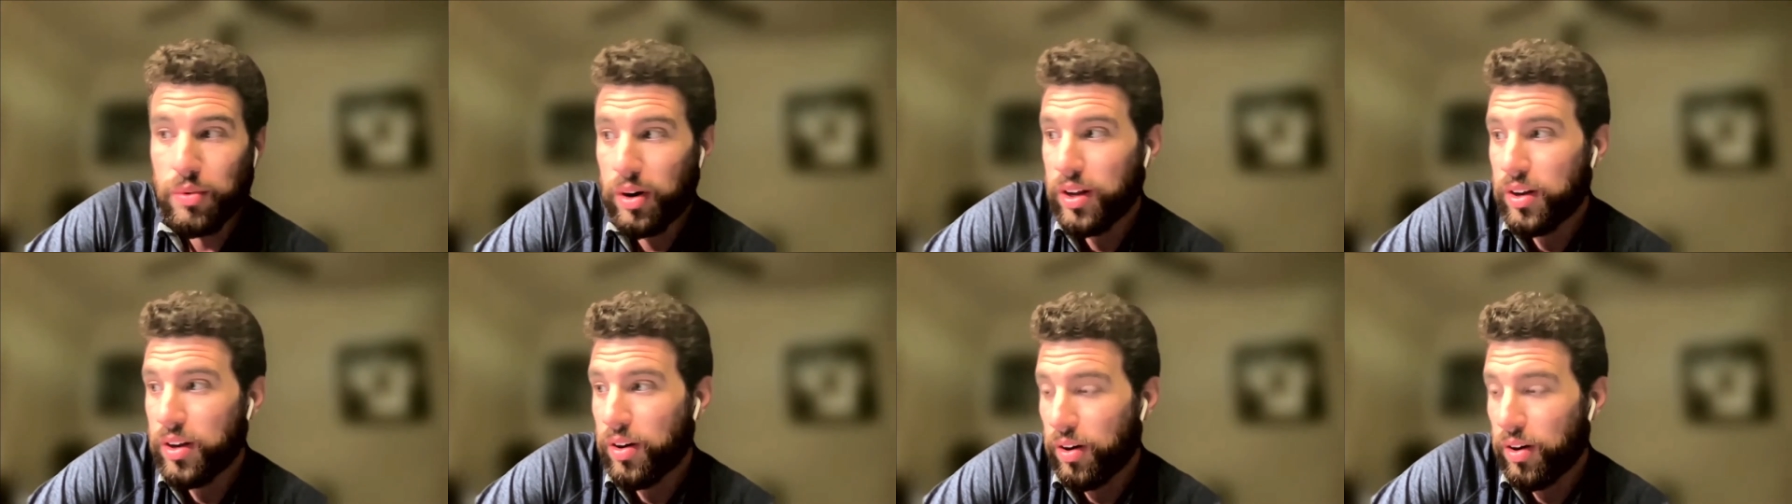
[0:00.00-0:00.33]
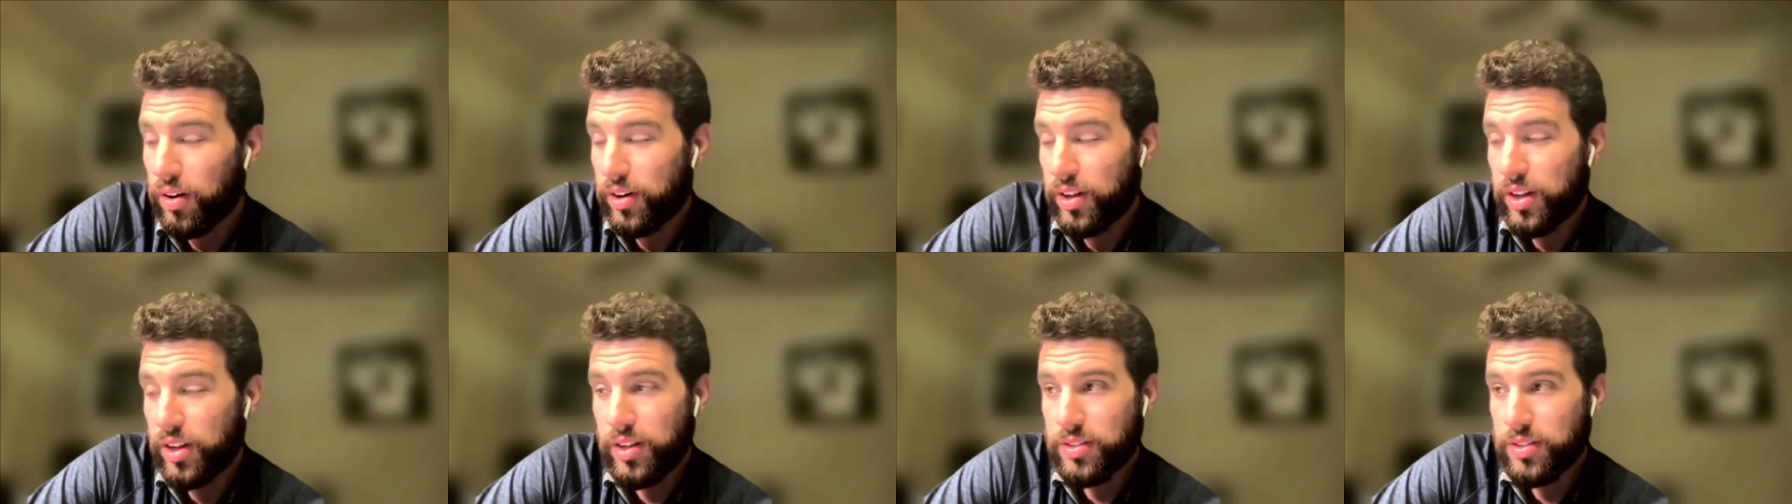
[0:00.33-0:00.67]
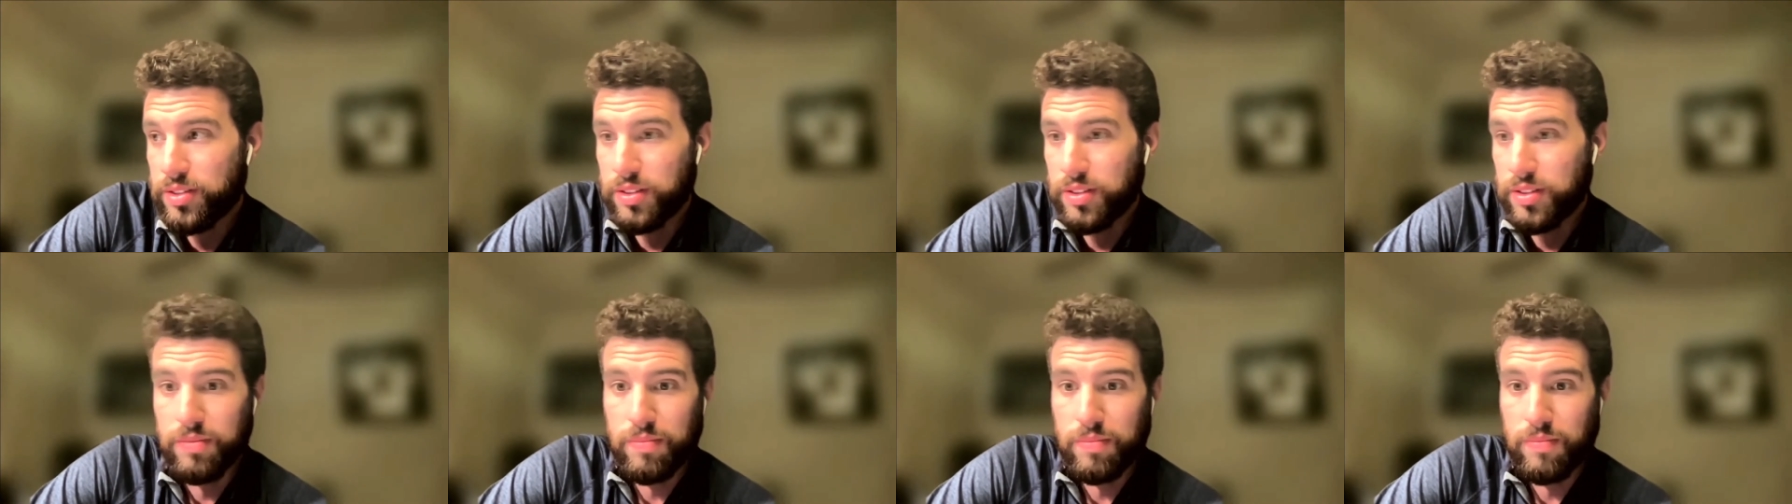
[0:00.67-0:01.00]
Greg Hardy
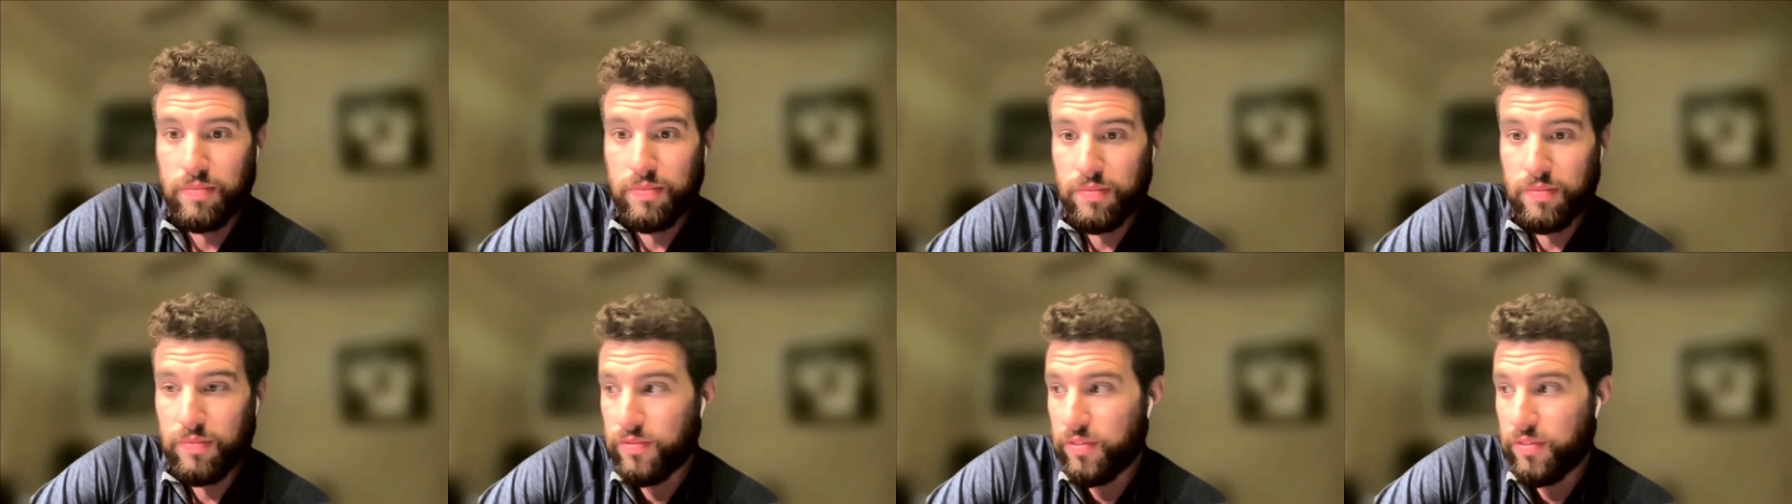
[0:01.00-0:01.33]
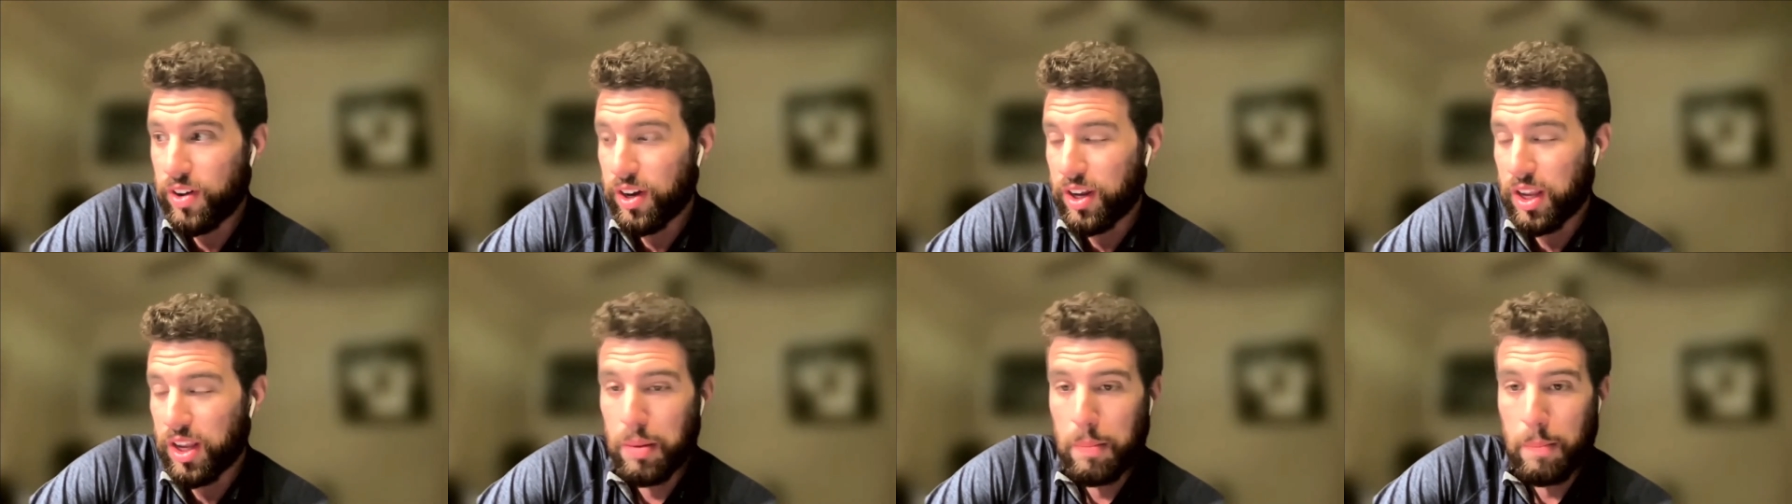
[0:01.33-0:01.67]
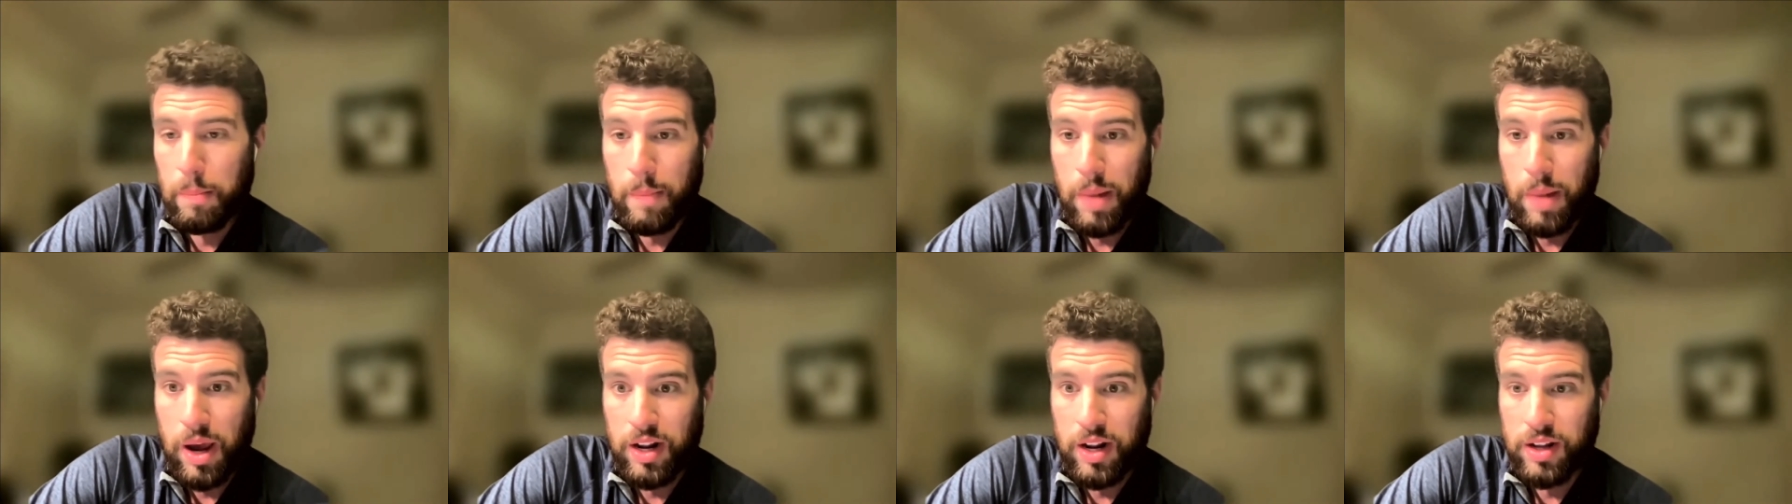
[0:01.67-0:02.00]
is a
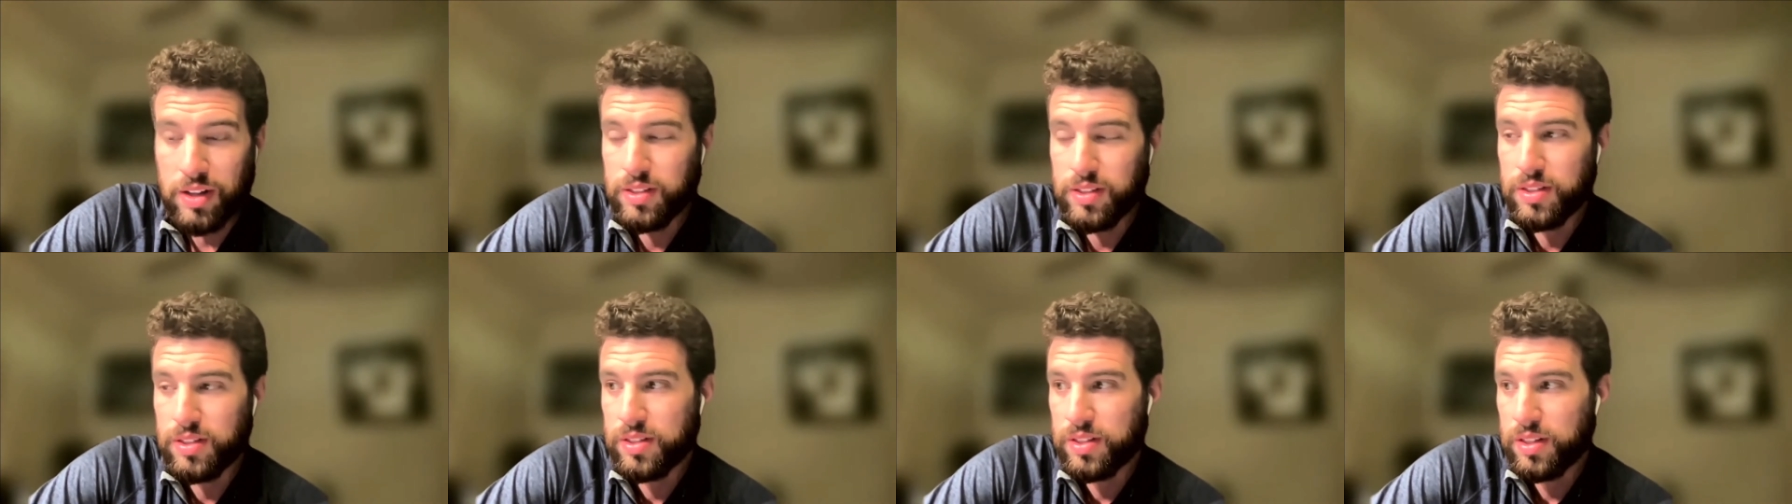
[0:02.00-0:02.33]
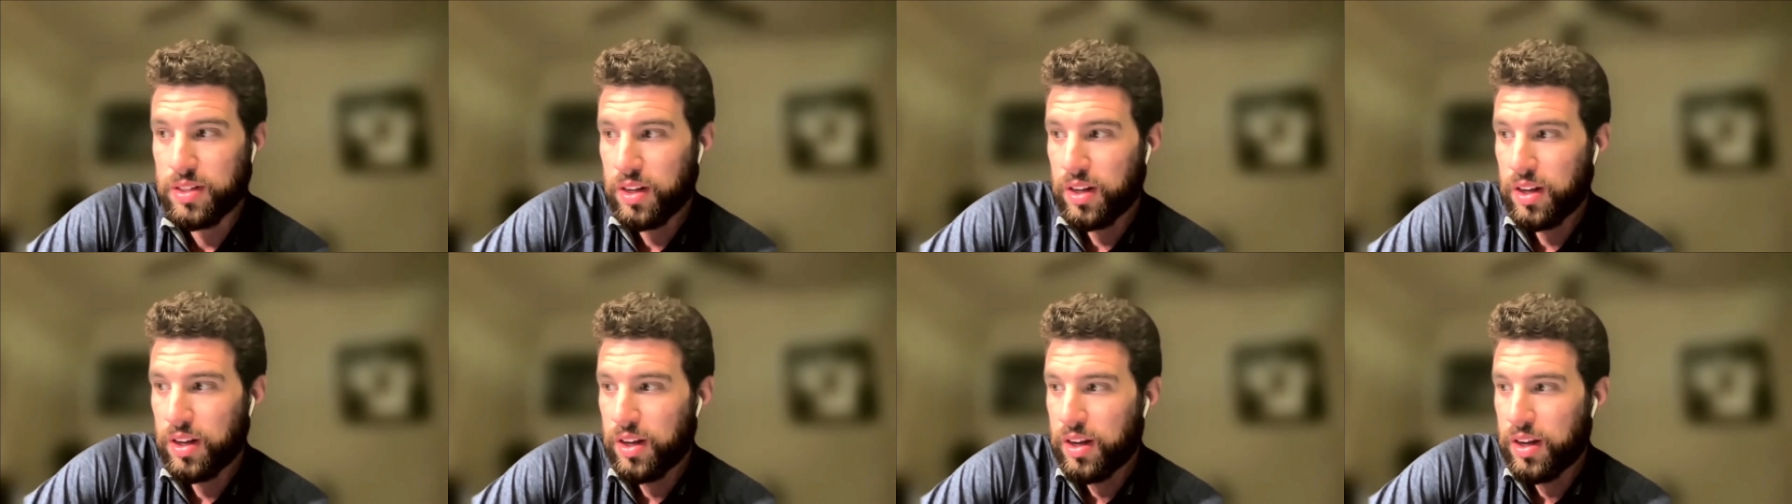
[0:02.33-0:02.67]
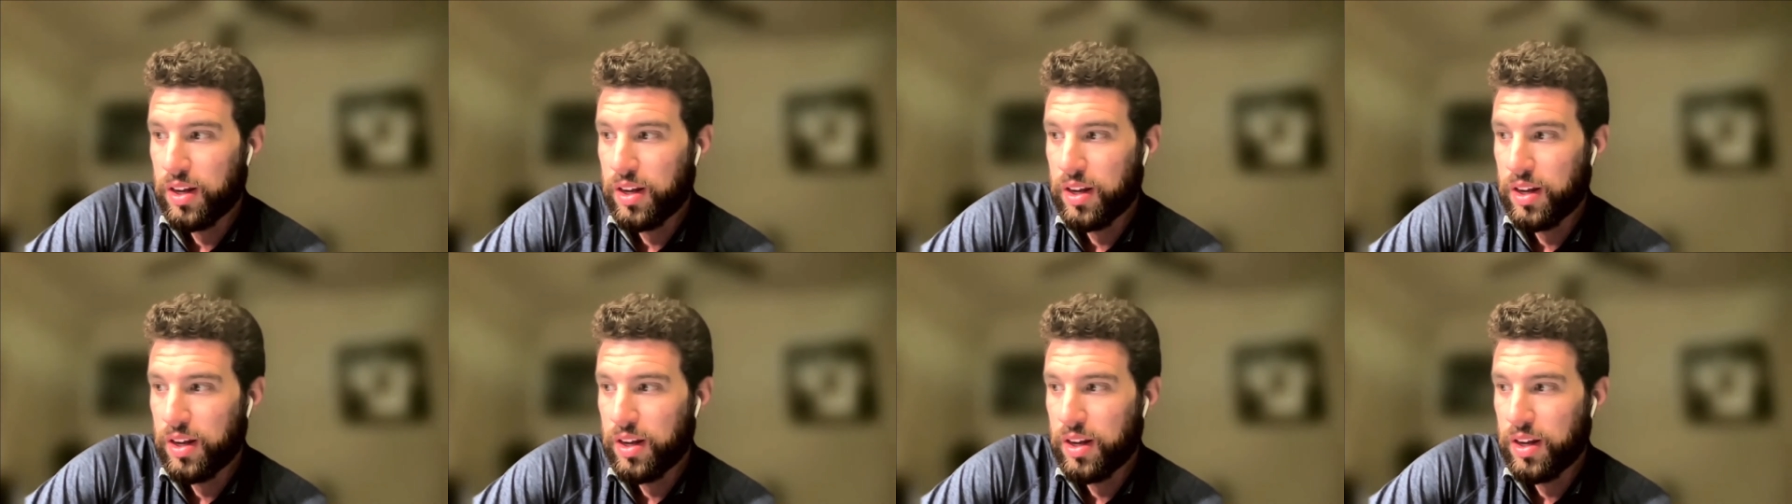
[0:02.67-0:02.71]
fucking menace,